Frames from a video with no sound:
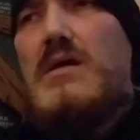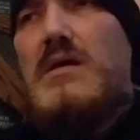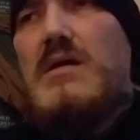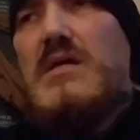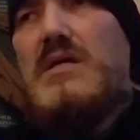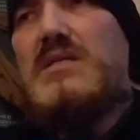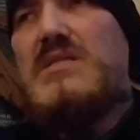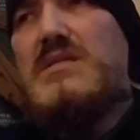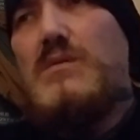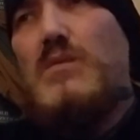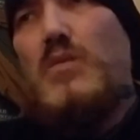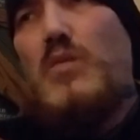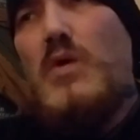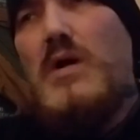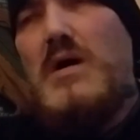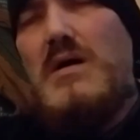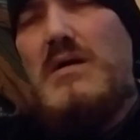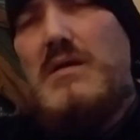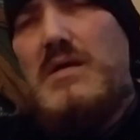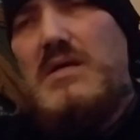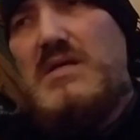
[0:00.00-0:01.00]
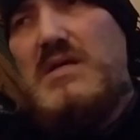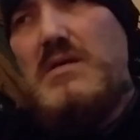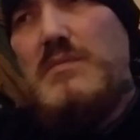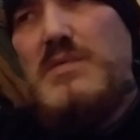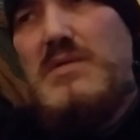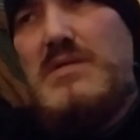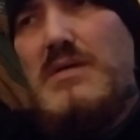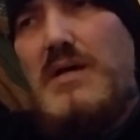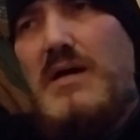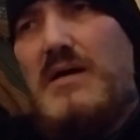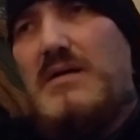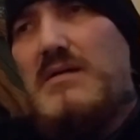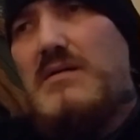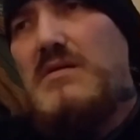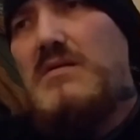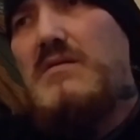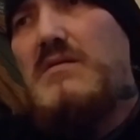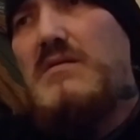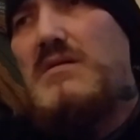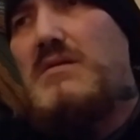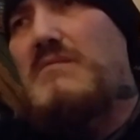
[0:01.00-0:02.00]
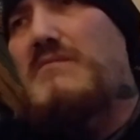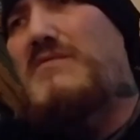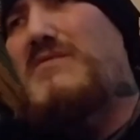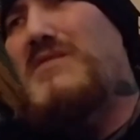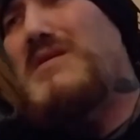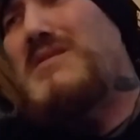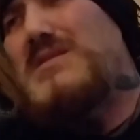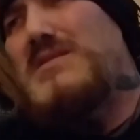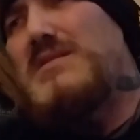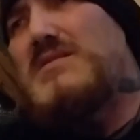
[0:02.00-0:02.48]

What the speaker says: He said, why do they keep attacking the fences and